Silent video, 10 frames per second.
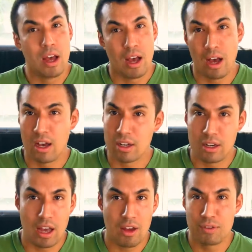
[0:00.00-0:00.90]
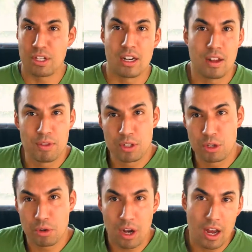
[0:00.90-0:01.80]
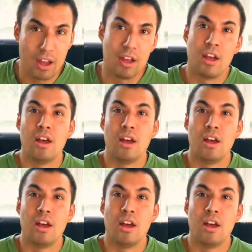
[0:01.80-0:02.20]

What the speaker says: I decided to give this a try.